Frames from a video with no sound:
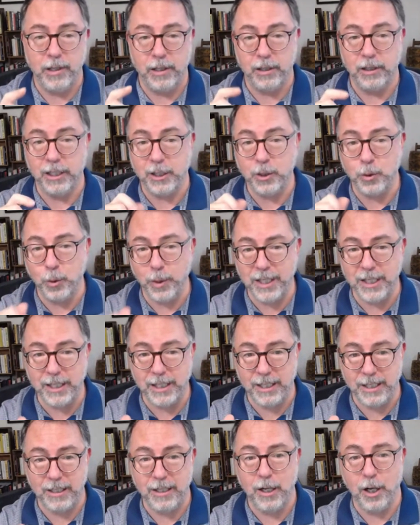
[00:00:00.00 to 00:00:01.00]

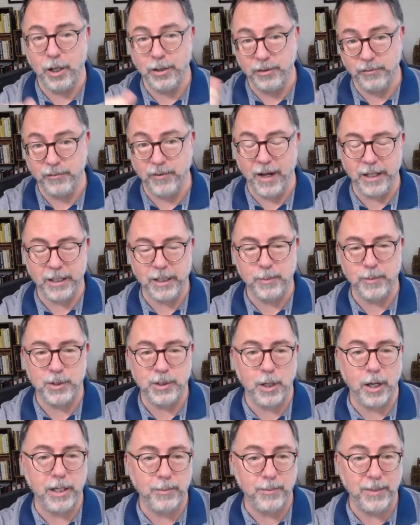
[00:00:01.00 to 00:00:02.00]
Liquidity on the volume
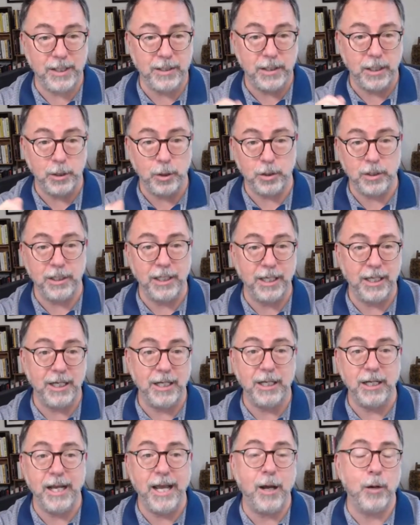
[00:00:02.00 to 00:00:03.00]
side means that you can get in
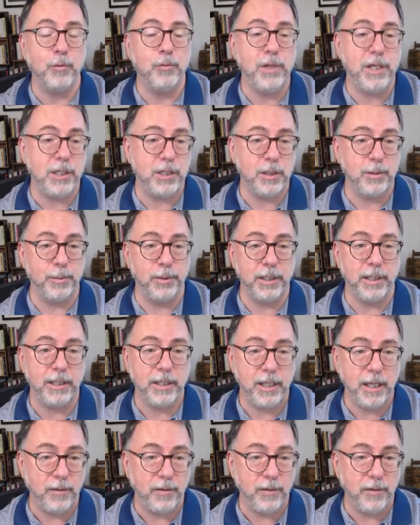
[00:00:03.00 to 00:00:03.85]
and out reasonably.